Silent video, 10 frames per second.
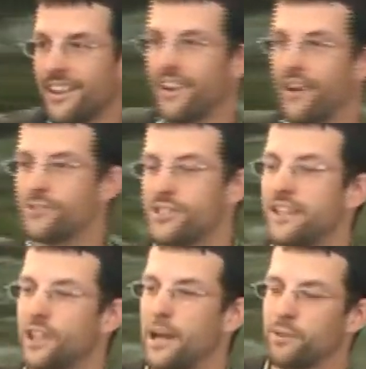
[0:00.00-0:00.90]
Hosea
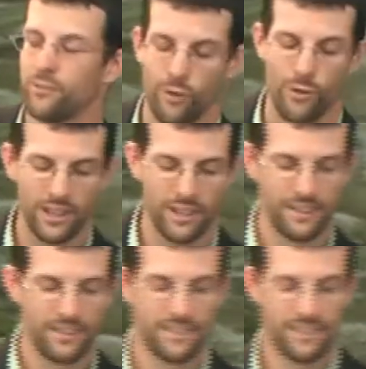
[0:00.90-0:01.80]
chapter 4,
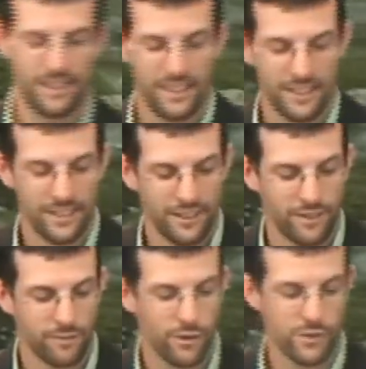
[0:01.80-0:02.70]

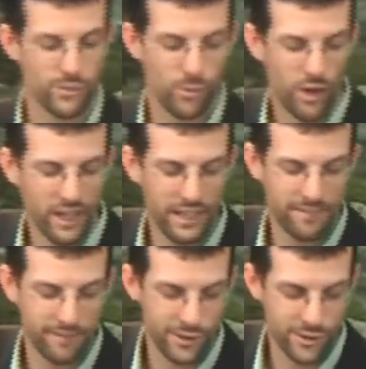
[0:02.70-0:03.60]
verse 1 and
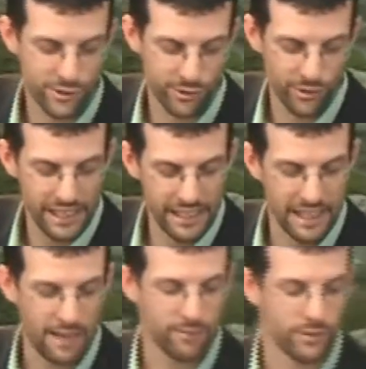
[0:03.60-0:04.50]
verse 3.
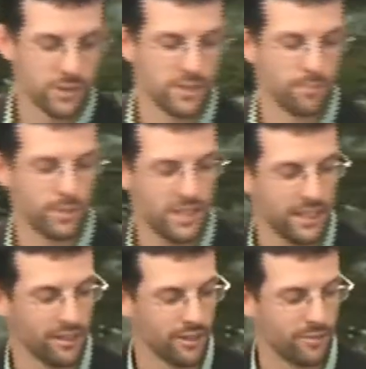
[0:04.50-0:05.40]
That was in
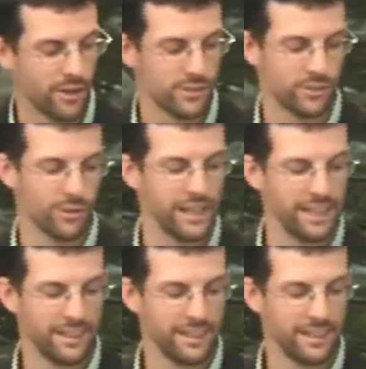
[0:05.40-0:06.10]
particular verse 3.